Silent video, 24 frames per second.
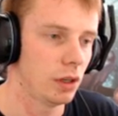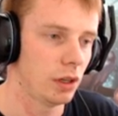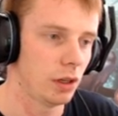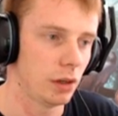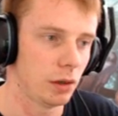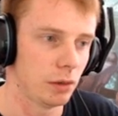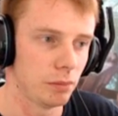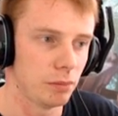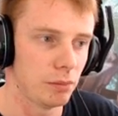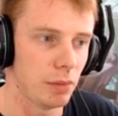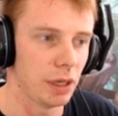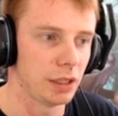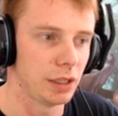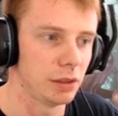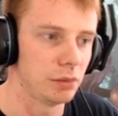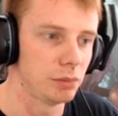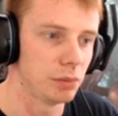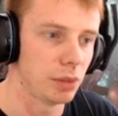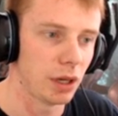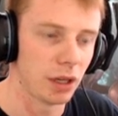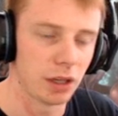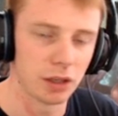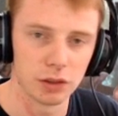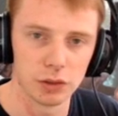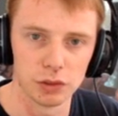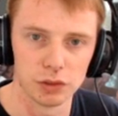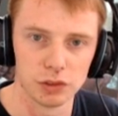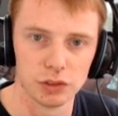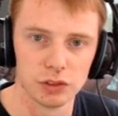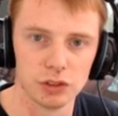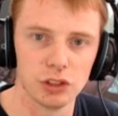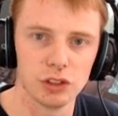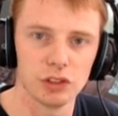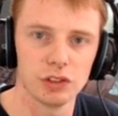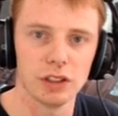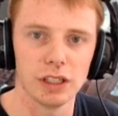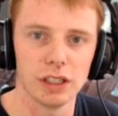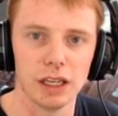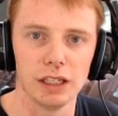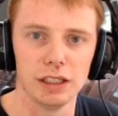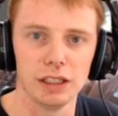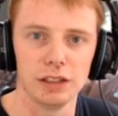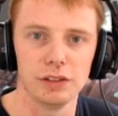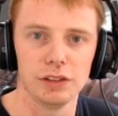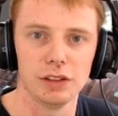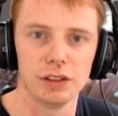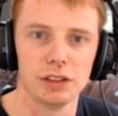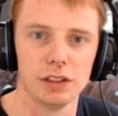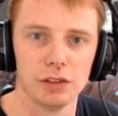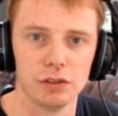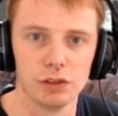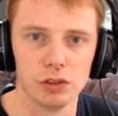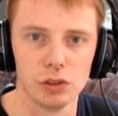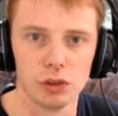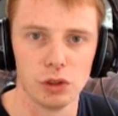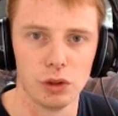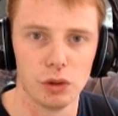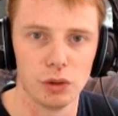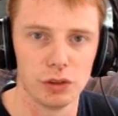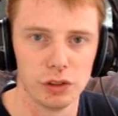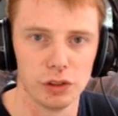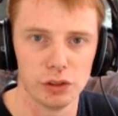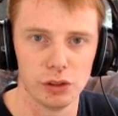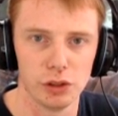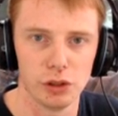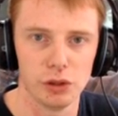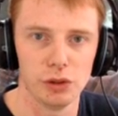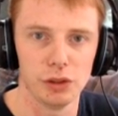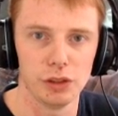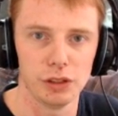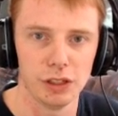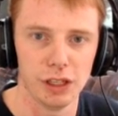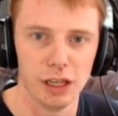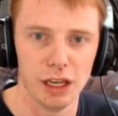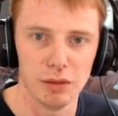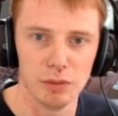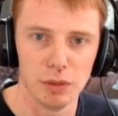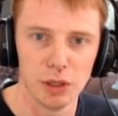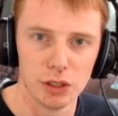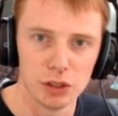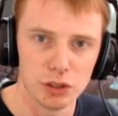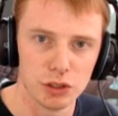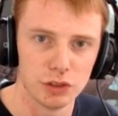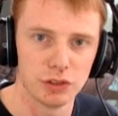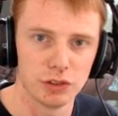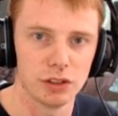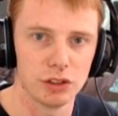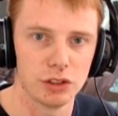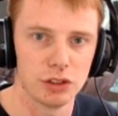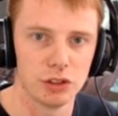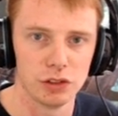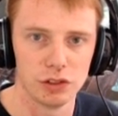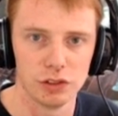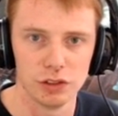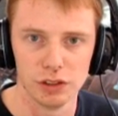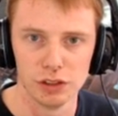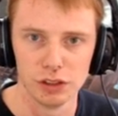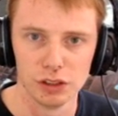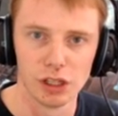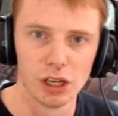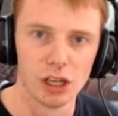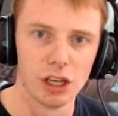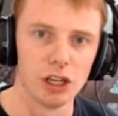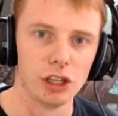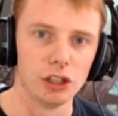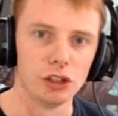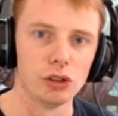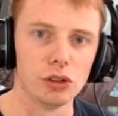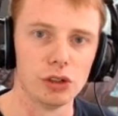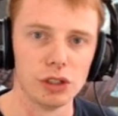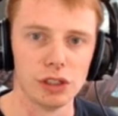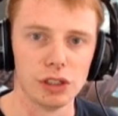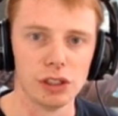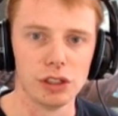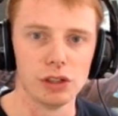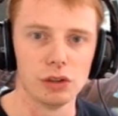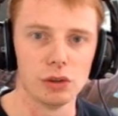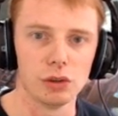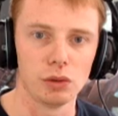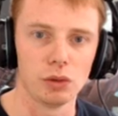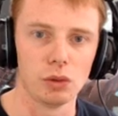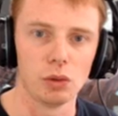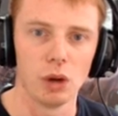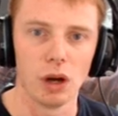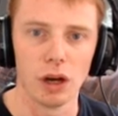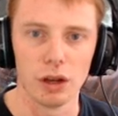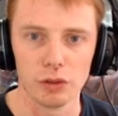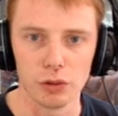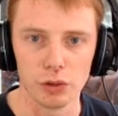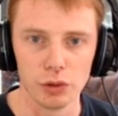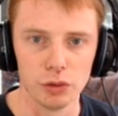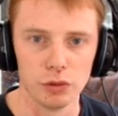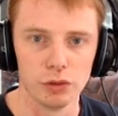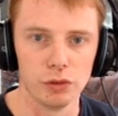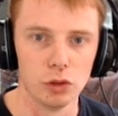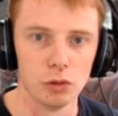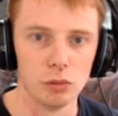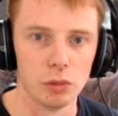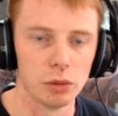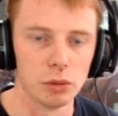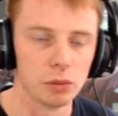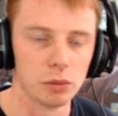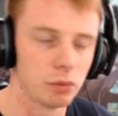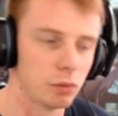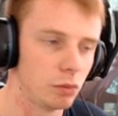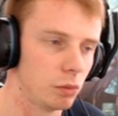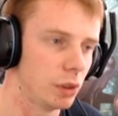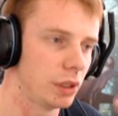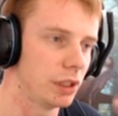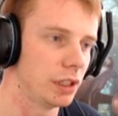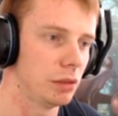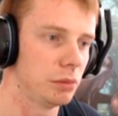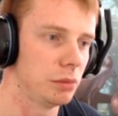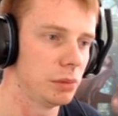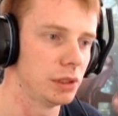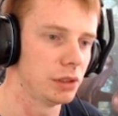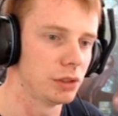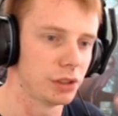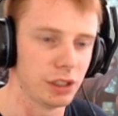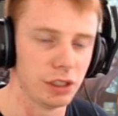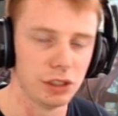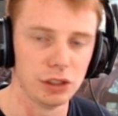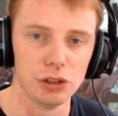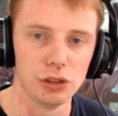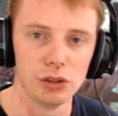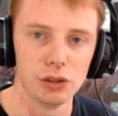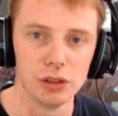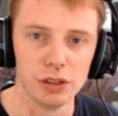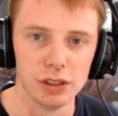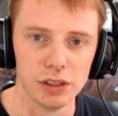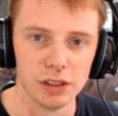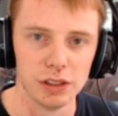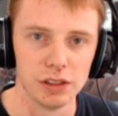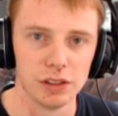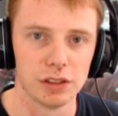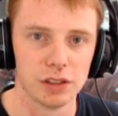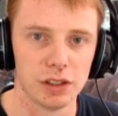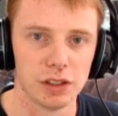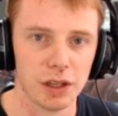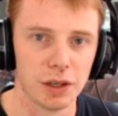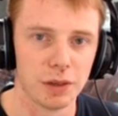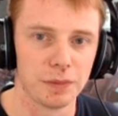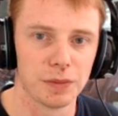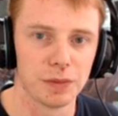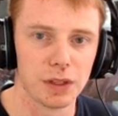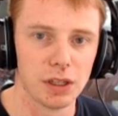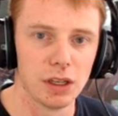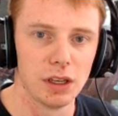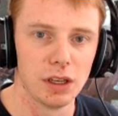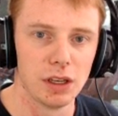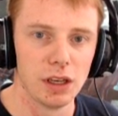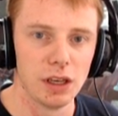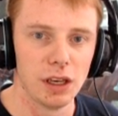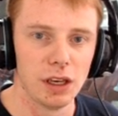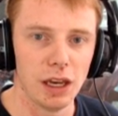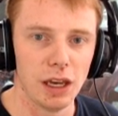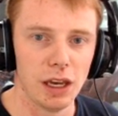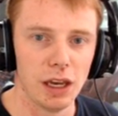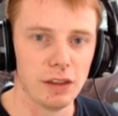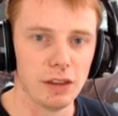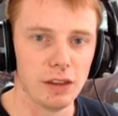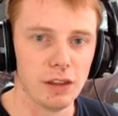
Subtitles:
making particles, just like anything if you're going to learn a game engine such as in Unity or Unreal 4, but we're going to be looking at Unity today. And